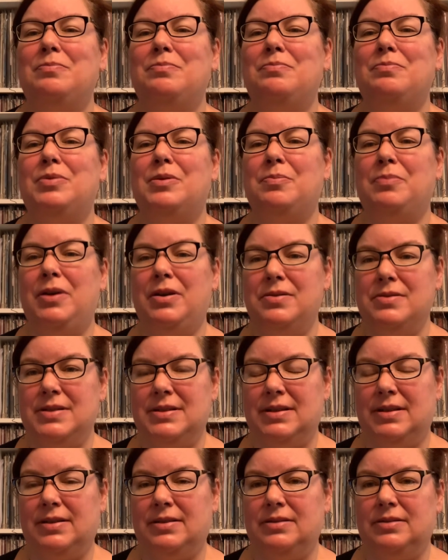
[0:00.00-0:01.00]

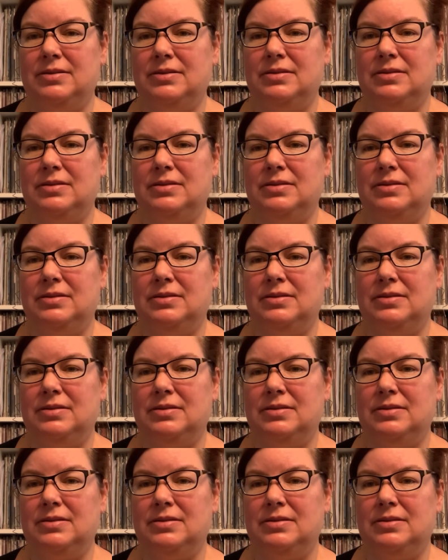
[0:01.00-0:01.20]
proposal,